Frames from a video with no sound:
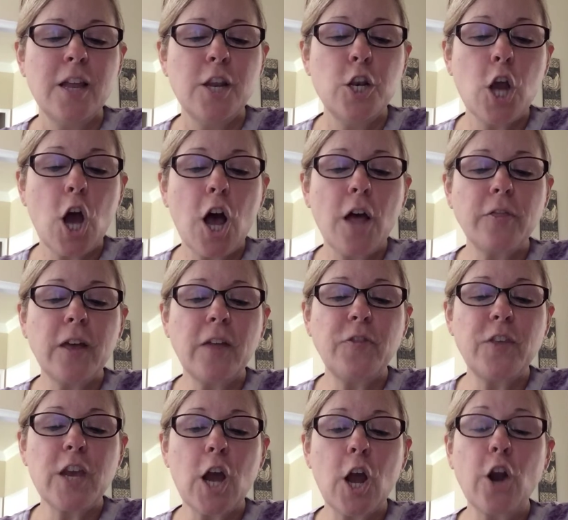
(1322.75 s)
Not that
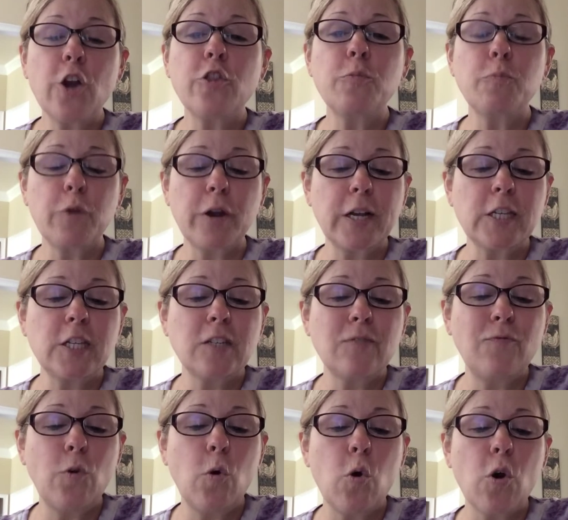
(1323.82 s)
the earth brings
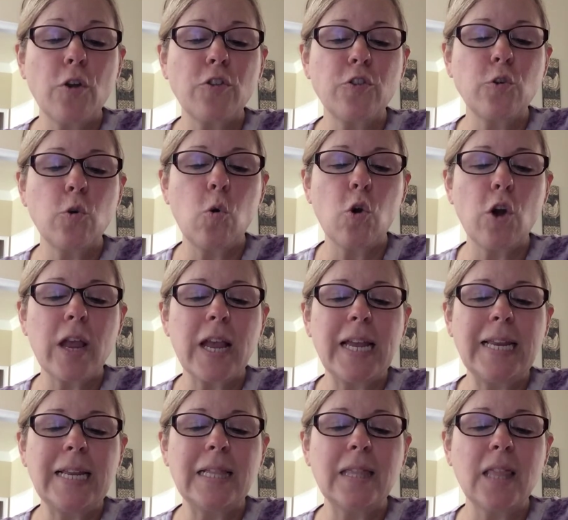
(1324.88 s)
forth, nor
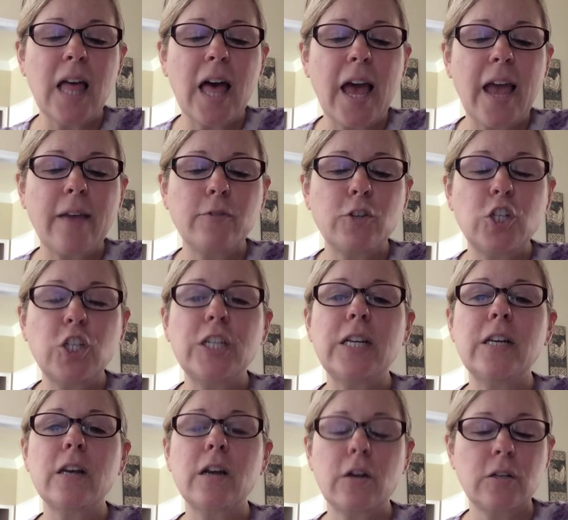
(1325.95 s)
any life she
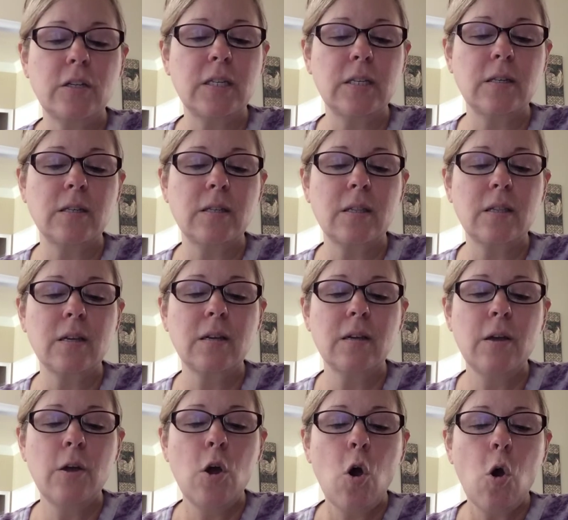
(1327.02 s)
nurses,
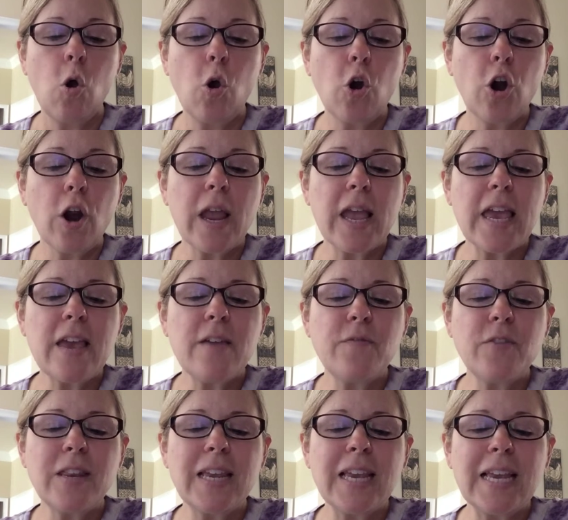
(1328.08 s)
or
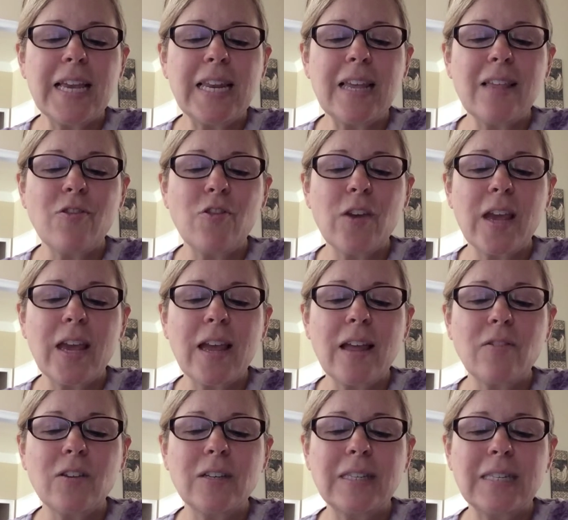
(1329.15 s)
even
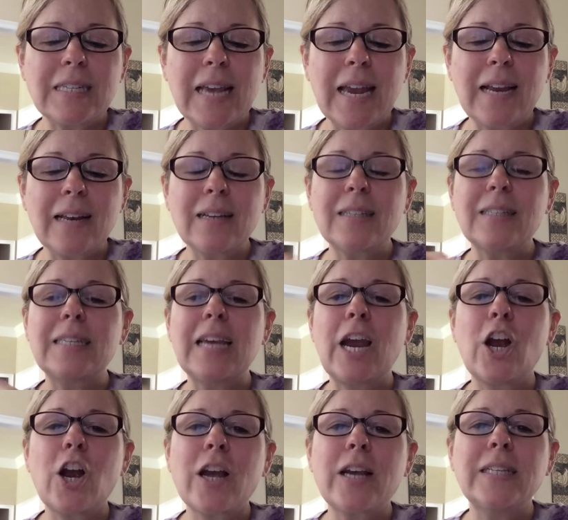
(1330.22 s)
anything the stainless
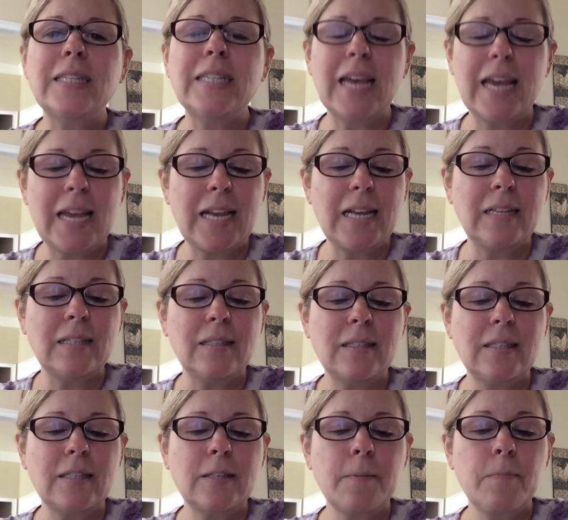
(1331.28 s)
air
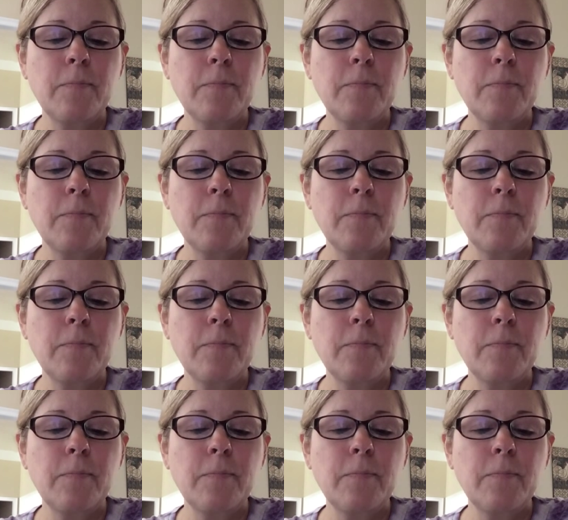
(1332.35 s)
contains